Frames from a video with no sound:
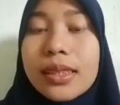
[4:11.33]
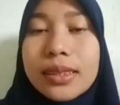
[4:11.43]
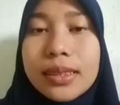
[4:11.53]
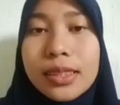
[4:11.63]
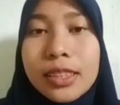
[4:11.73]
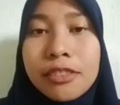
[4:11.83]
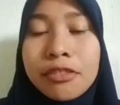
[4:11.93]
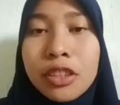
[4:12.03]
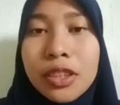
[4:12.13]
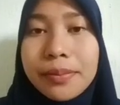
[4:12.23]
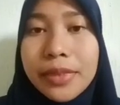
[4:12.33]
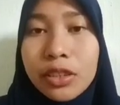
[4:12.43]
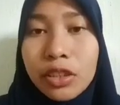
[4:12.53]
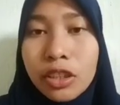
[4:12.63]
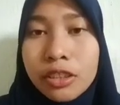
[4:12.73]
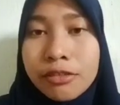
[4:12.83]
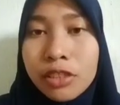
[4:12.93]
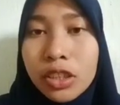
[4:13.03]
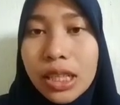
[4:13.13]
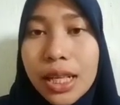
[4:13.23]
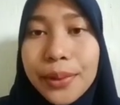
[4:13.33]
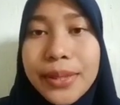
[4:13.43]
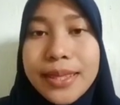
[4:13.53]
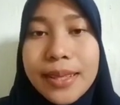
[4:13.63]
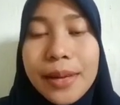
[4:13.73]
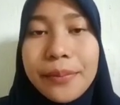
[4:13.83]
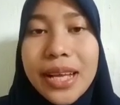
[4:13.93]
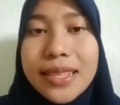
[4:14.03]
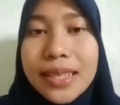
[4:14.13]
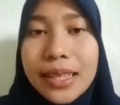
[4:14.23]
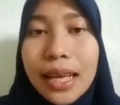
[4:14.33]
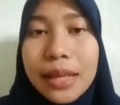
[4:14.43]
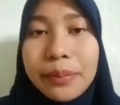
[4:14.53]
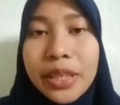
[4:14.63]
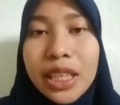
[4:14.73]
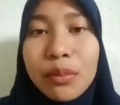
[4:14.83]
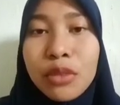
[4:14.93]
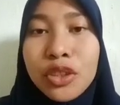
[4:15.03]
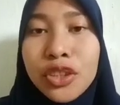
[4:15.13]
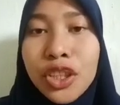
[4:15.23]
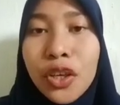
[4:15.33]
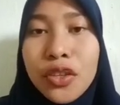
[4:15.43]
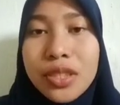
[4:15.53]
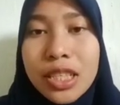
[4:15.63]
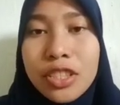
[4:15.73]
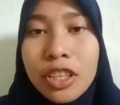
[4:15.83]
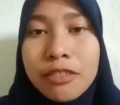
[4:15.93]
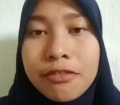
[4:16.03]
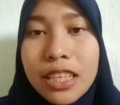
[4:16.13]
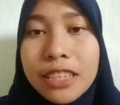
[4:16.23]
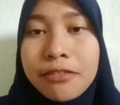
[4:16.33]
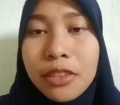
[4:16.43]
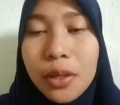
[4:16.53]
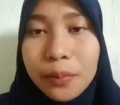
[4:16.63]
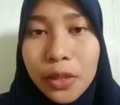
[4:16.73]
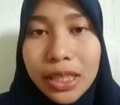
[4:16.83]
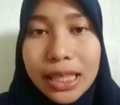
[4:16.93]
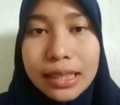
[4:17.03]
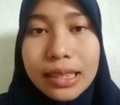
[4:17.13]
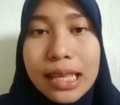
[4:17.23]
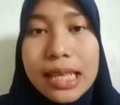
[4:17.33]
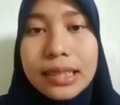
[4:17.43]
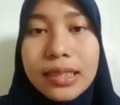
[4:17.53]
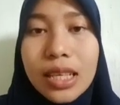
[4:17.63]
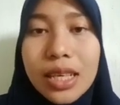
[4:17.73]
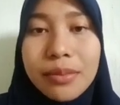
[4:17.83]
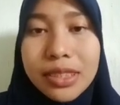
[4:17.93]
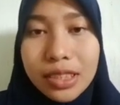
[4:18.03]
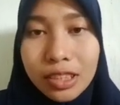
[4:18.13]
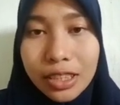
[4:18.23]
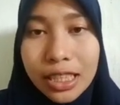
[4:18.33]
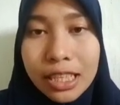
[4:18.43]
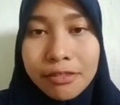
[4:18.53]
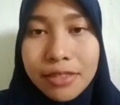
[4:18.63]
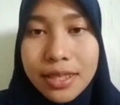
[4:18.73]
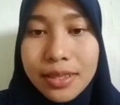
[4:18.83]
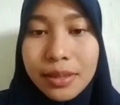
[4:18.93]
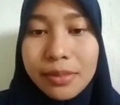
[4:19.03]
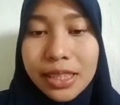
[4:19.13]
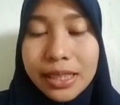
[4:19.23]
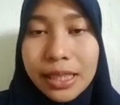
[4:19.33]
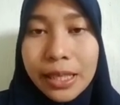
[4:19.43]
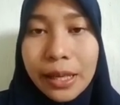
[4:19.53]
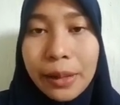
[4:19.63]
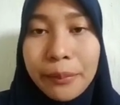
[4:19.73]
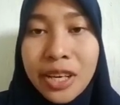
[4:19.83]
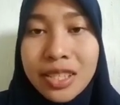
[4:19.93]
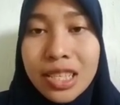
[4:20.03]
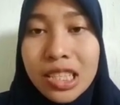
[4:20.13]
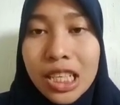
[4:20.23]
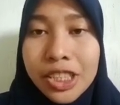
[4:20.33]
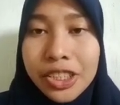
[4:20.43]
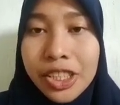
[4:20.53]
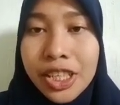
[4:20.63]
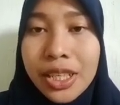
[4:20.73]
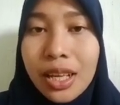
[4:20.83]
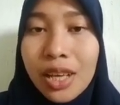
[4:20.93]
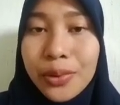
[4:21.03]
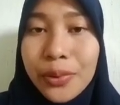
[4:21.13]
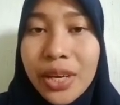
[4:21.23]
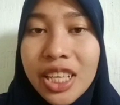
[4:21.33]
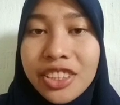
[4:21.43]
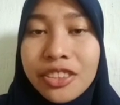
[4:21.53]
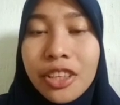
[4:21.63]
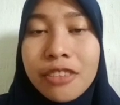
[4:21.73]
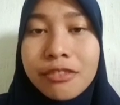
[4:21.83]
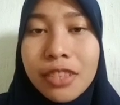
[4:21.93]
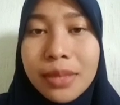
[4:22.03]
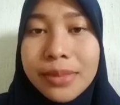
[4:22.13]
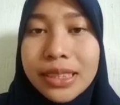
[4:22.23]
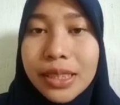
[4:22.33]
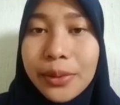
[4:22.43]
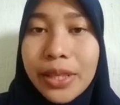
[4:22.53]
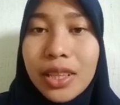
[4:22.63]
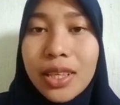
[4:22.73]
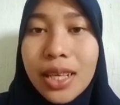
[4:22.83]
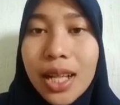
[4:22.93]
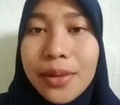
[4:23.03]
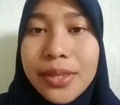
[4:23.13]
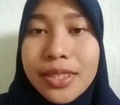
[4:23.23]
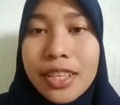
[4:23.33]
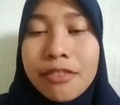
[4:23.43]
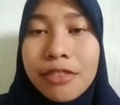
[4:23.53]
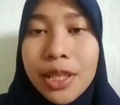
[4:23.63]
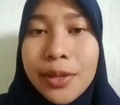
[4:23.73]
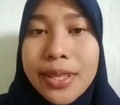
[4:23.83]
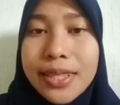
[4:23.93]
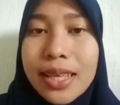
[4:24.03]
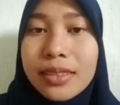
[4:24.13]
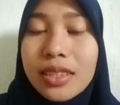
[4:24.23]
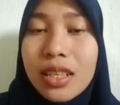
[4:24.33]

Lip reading: The development of local wisdom-based IPE module consists of 5 components. There are material, feasibility, presentation, language, conformity with local wisdom values, and